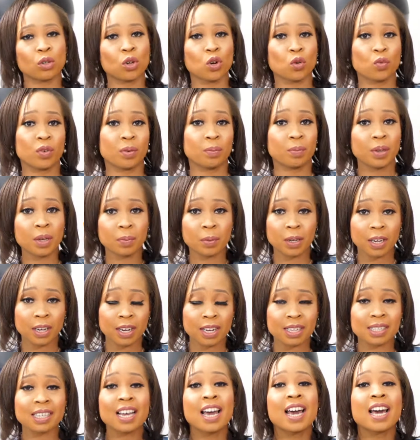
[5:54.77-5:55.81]
oil with me
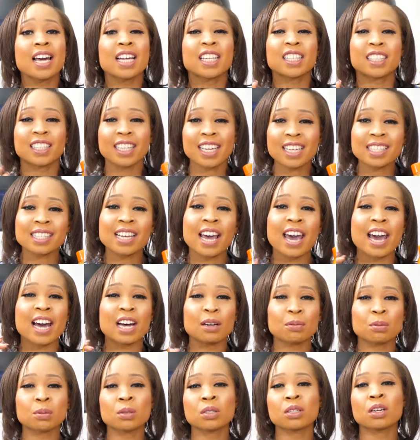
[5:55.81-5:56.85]
because this
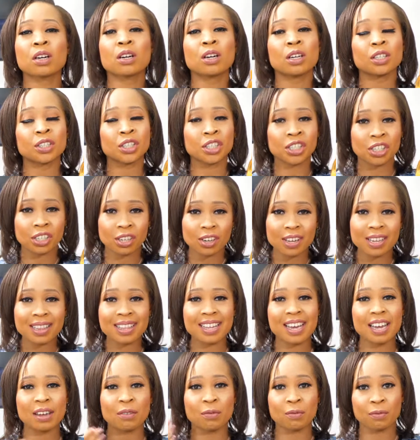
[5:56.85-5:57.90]
helps to cushion
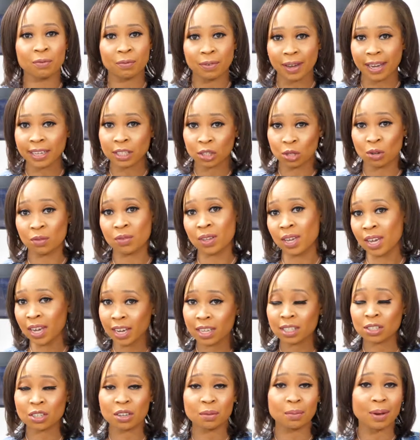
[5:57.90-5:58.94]
the effects of the
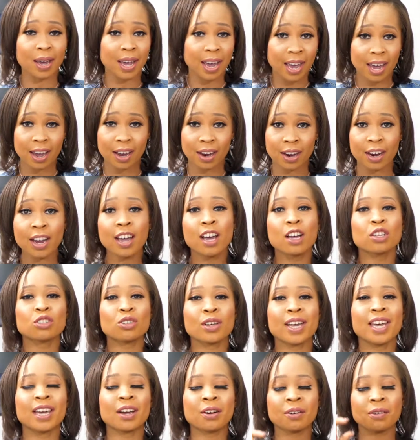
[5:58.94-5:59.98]
heat on my hair. So
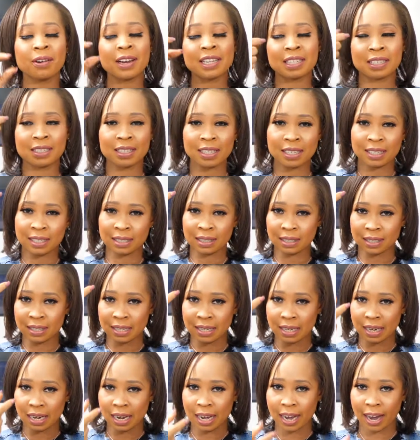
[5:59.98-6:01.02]
it creates this
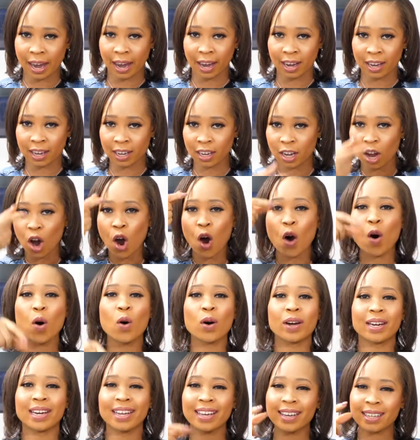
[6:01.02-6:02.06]
thin layer
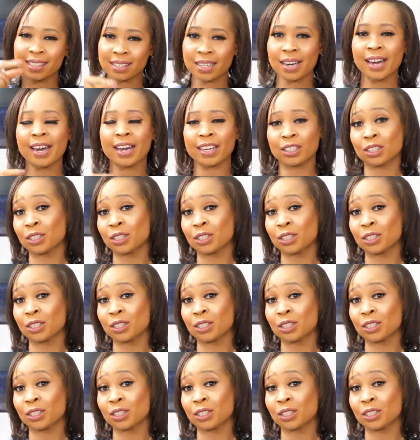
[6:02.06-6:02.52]
on each hair